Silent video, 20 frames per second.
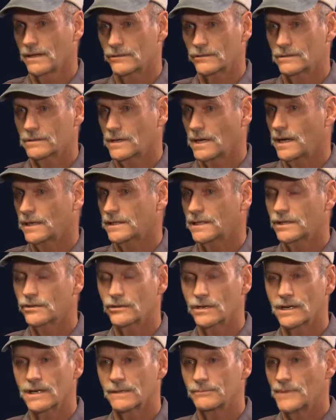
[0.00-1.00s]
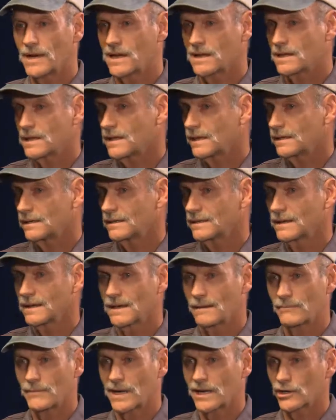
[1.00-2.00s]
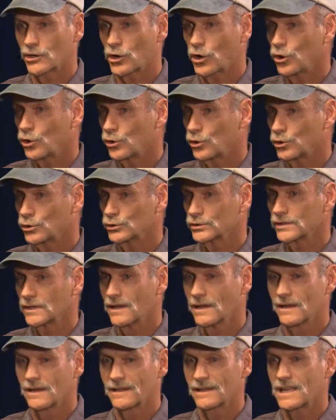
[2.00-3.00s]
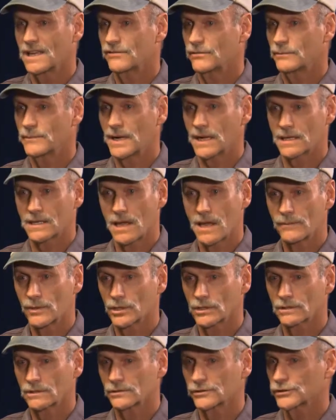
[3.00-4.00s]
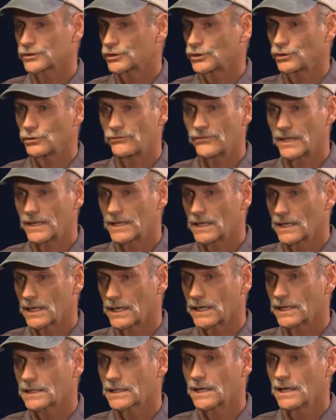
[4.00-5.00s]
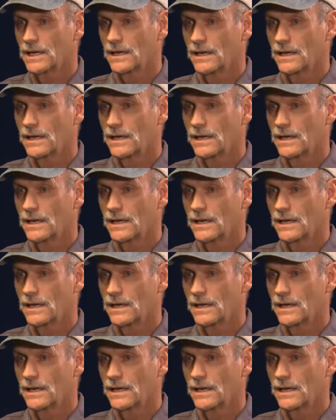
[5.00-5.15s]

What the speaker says: They're not degraded by heat, by cold, even by chemicals, UV light,